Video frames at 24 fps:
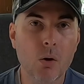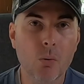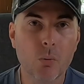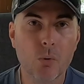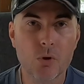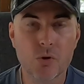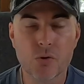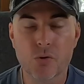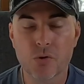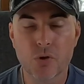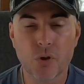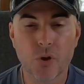
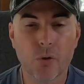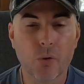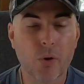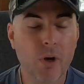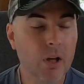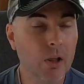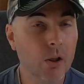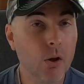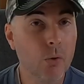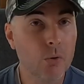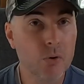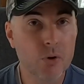which is in a
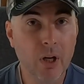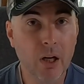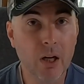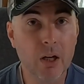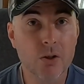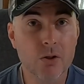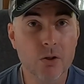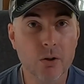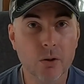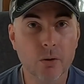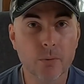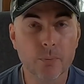great
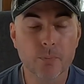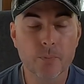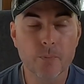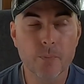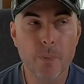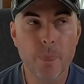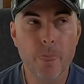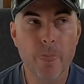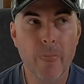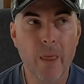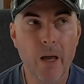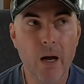location.
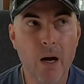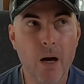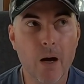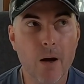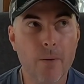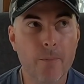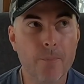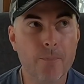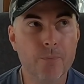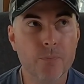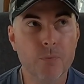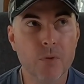
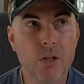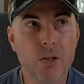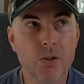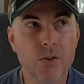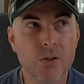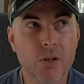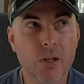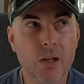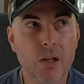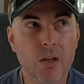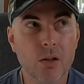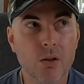
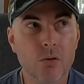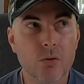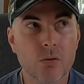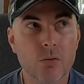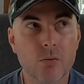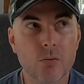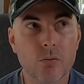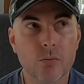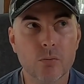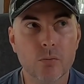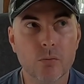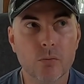It's a
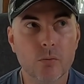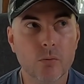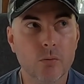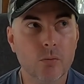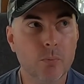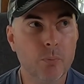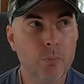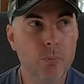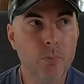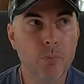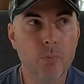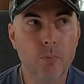
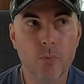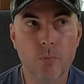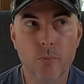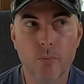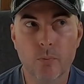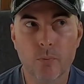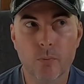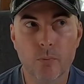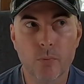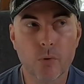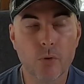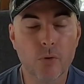
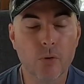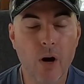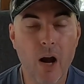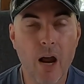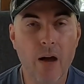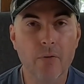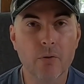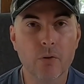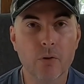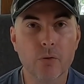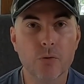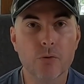
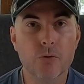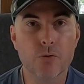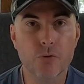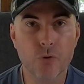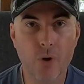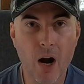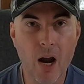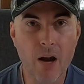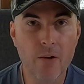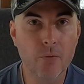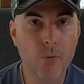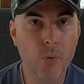gravel
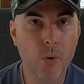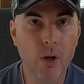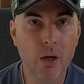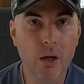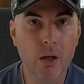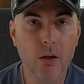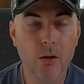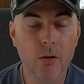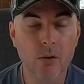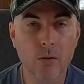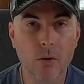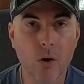
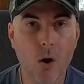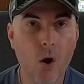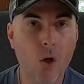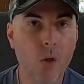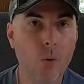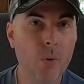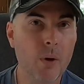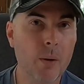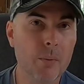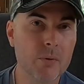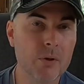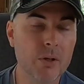driveway all the
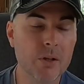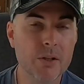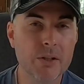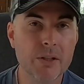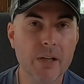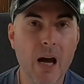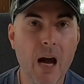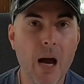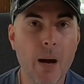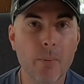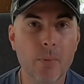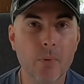way up to the
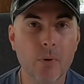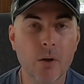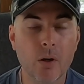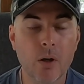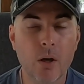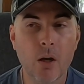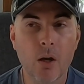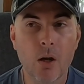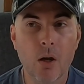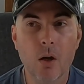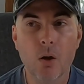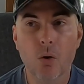top,
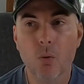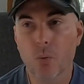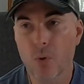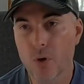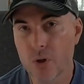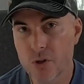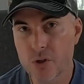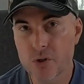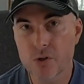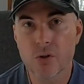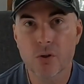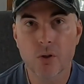
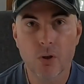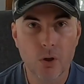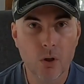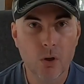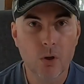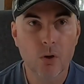which